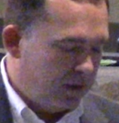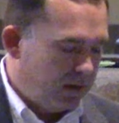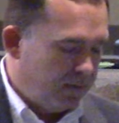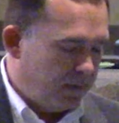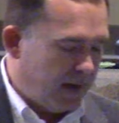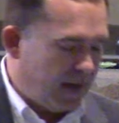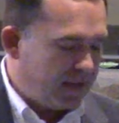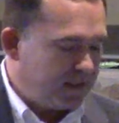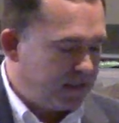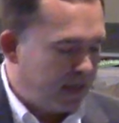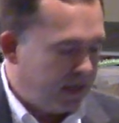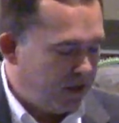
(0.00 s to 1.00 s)
But I
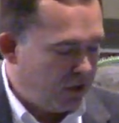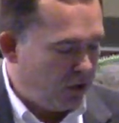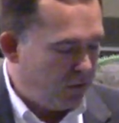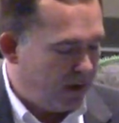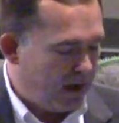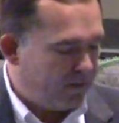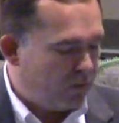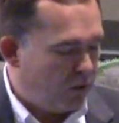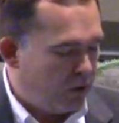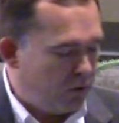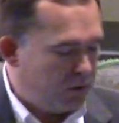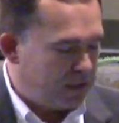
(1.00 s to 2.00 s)
say to you that
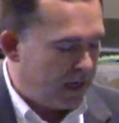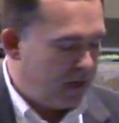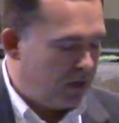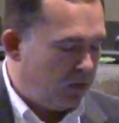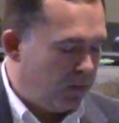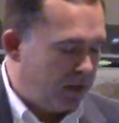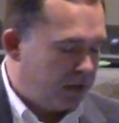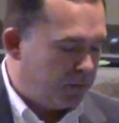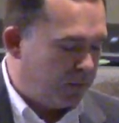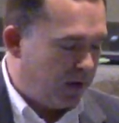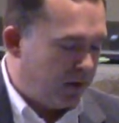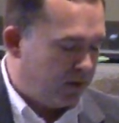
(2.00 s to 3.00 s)
everyone who is angry with his
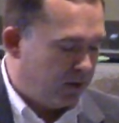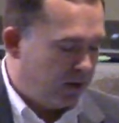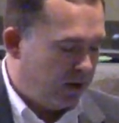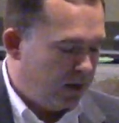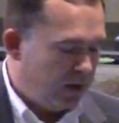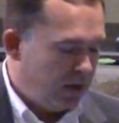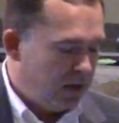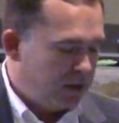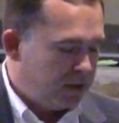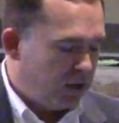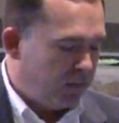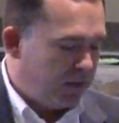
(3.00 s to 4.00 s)
brother
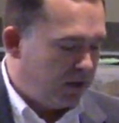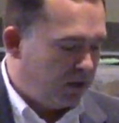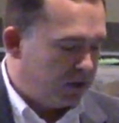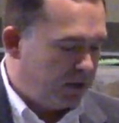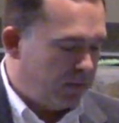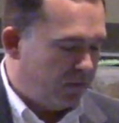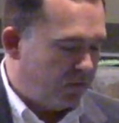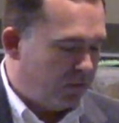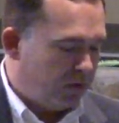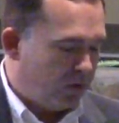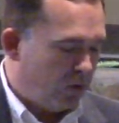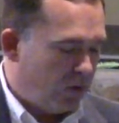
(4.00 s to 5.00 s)
shall be guilty before
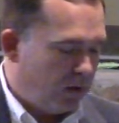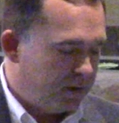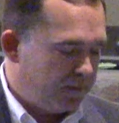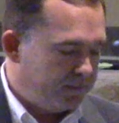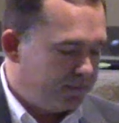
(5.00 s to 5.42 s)
the court.